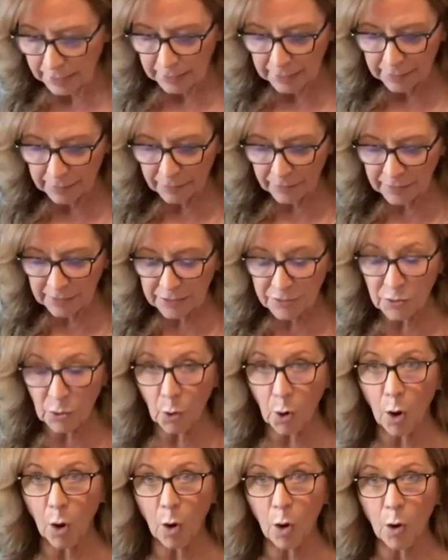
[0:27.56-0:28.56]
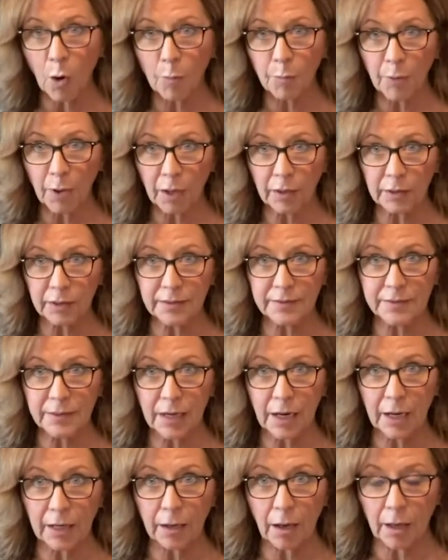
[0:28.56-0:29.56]
Now these are all products that
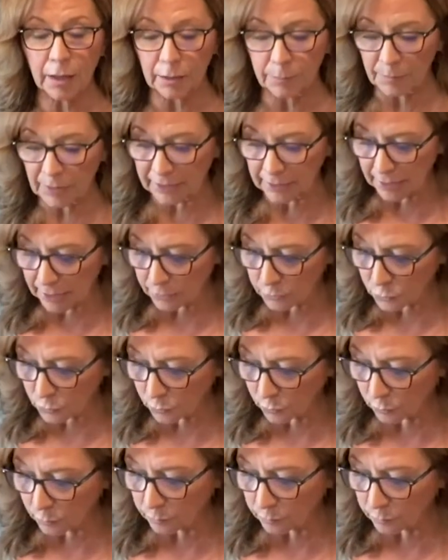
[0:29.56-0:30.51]
I got at my natural